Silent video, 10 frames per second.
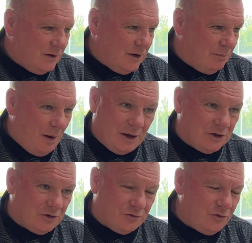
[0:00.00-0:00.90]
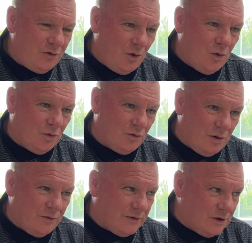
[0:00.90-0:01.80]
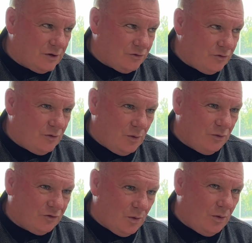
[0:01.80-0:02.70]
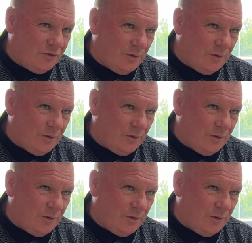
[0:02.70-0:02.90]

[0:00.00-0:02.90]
Uh, but I could go through the whole. They could go through the whole squad.